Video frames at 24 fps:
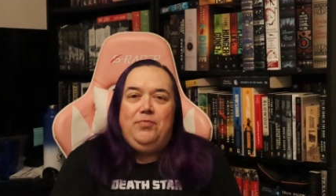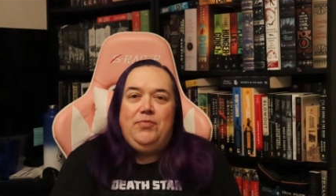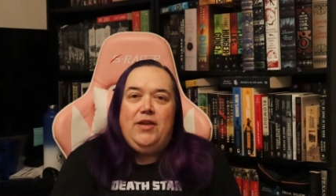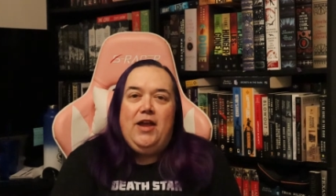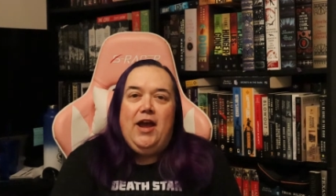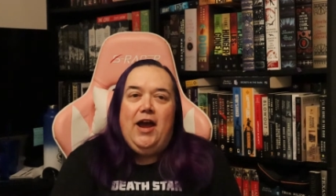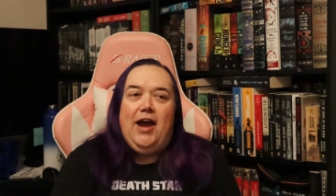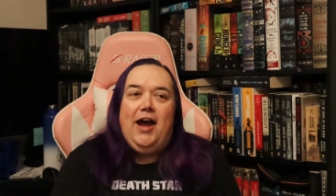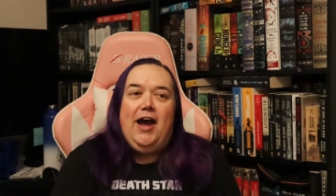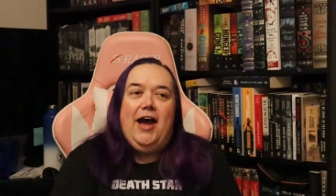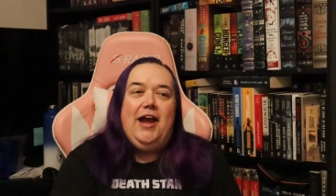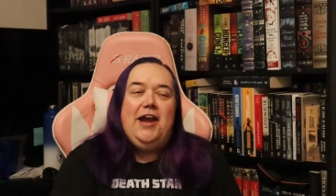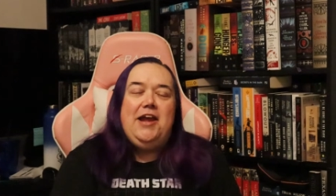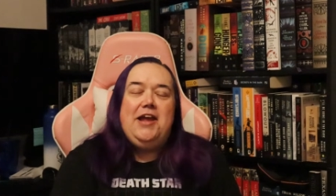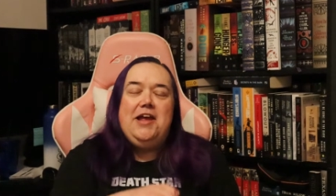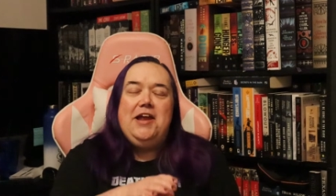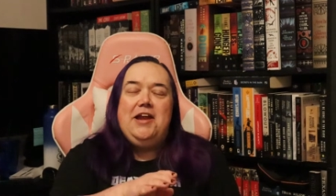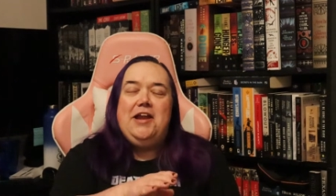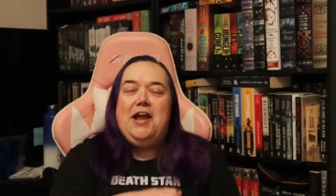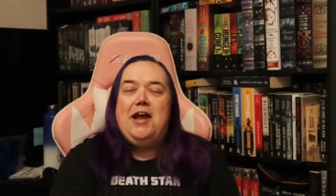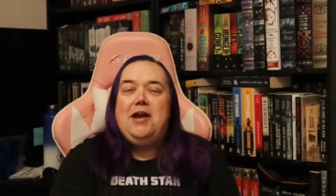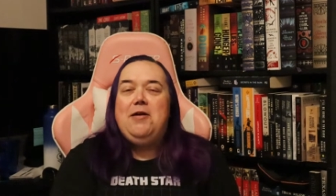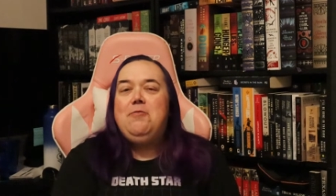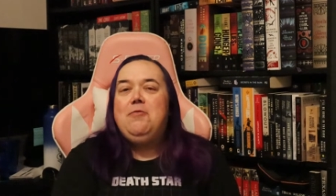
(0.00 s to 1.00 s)
Yeah, I
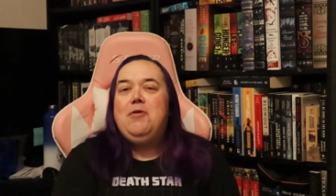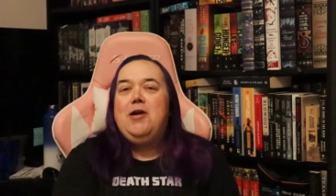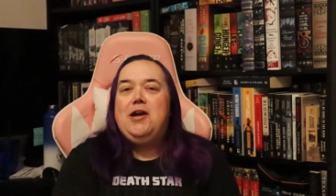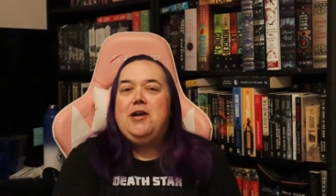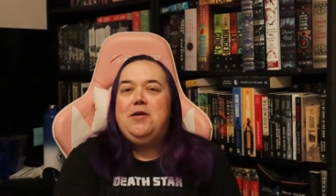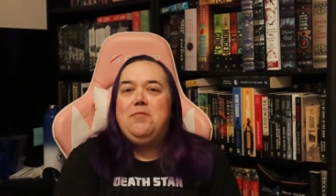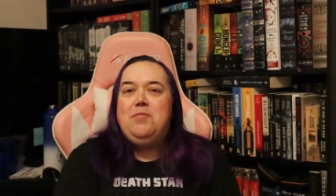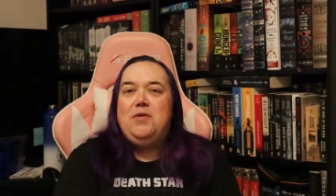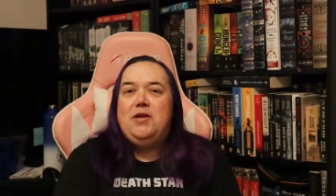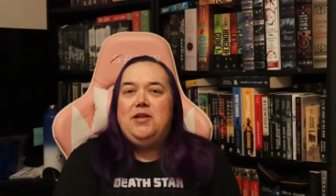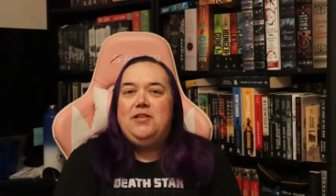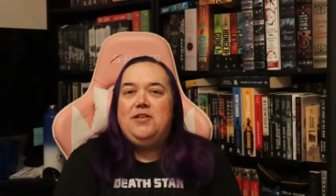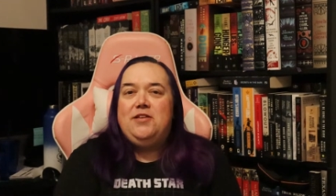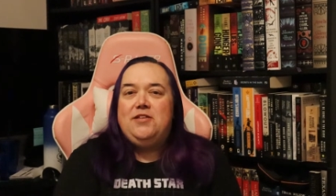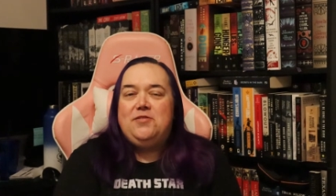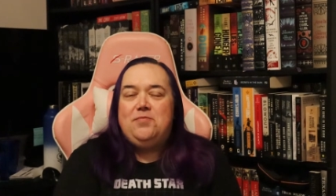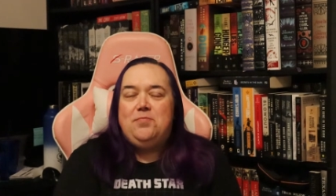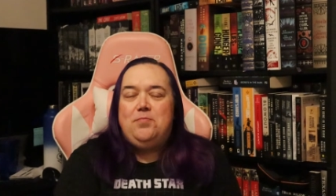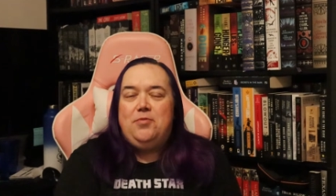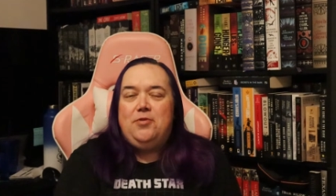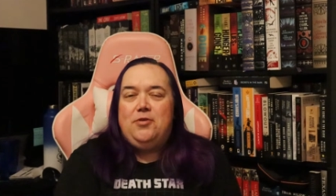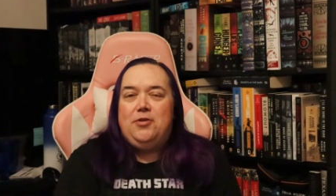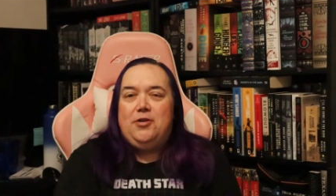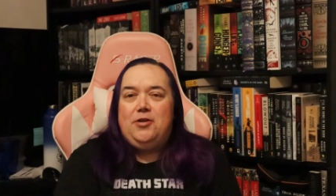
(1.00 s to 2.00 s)
cannot recommend this
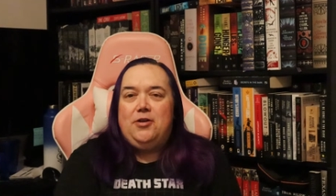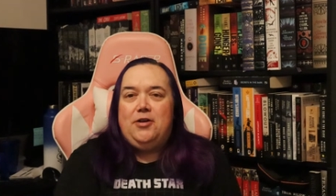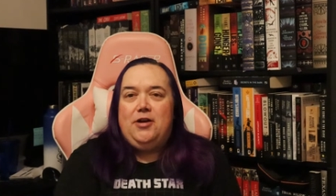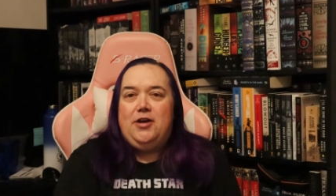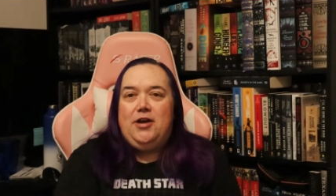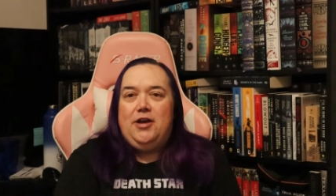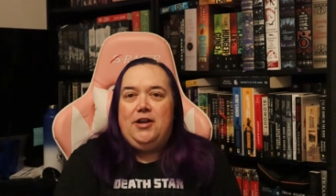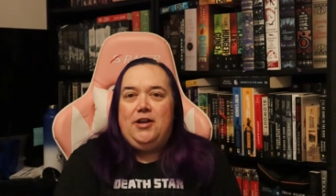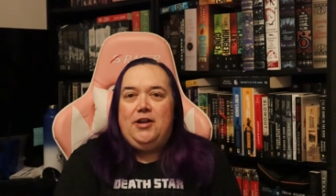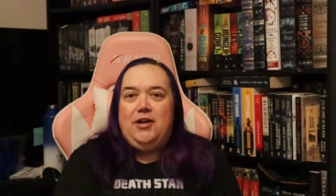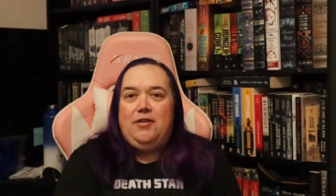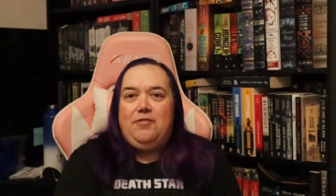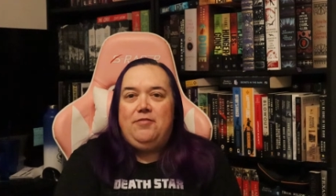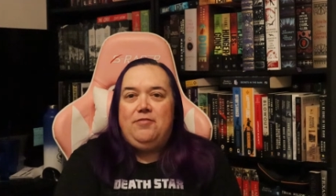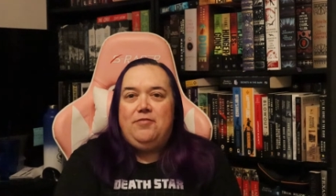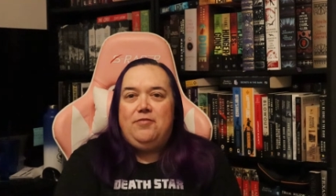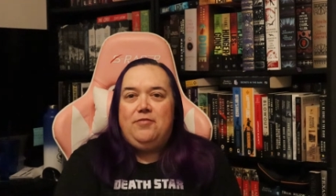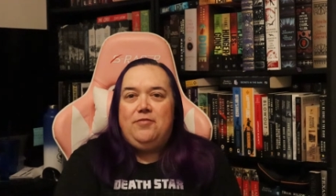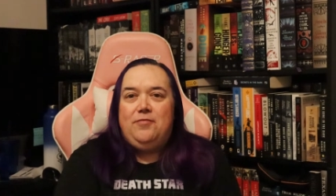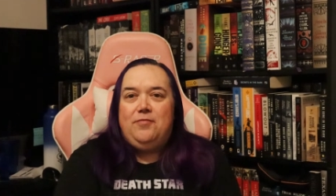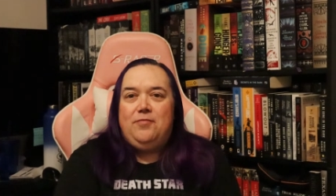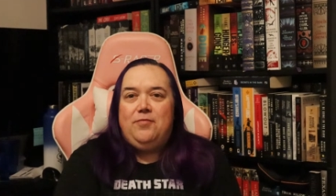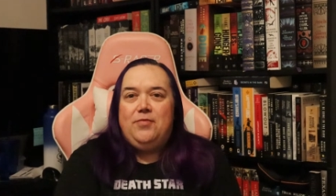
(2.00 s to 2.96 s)
book enough.